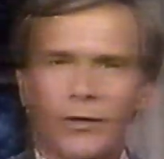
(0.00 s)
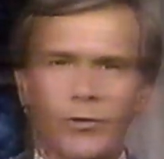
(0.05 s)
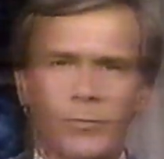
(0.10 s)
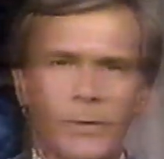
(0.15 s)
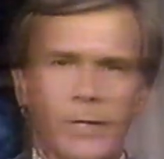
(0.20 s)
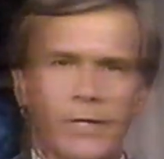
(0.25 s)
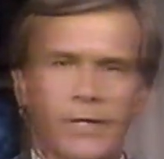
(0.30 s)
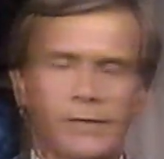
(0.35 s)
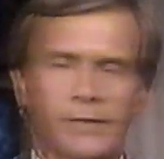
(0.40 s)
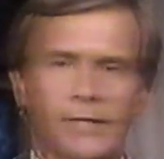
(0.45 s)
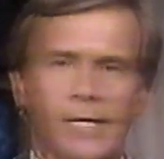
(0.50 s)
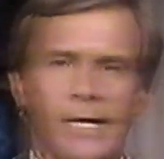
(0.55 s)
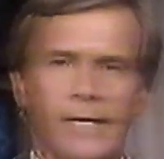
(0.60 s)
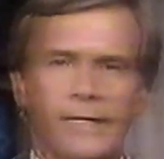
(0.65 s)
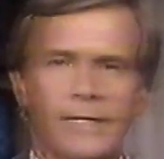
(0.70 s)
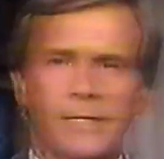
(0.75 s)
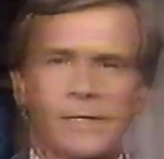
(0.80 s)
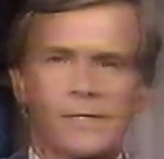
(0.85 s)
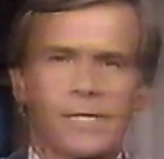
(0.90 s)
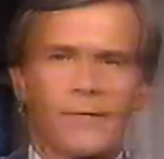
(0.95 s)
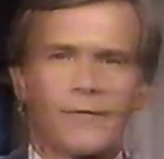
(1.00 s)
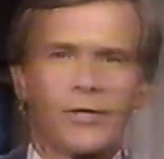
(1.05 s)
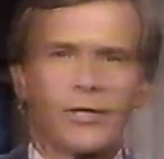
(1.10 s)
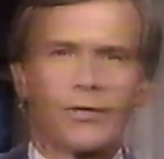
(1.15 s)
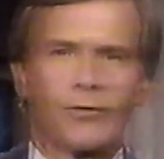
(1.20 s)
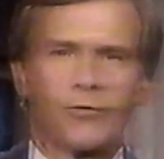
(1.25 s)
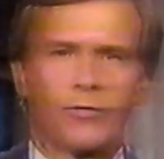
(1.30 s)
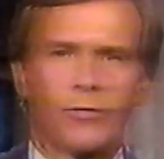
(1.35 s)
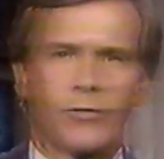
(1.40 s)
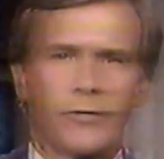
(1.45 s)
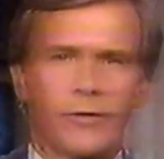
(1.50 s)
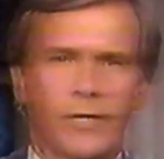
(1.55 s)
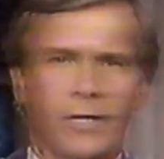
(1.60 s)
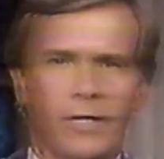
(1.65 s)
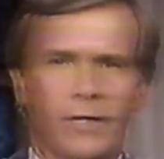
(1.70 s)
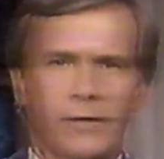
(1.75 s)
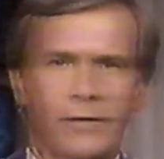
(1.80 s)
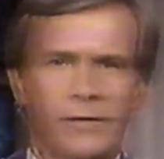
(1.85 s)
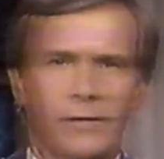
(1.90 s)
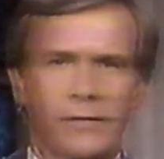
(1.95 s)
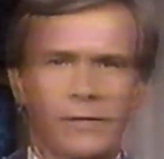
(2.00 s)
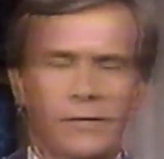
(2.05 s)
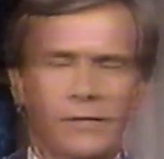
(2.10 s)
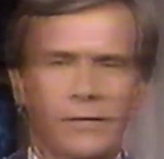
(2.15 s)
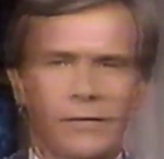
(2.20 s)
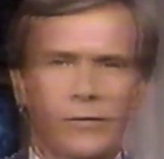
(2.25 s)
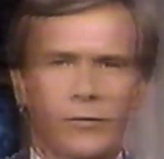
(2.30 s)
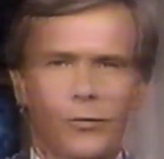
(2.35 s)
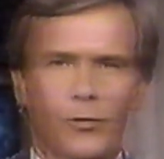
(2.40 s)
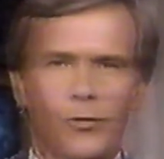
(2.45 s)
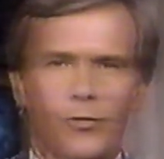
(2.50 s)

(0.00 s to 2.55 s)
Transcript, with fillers: you'll meet a tiny 70-year-old nun who's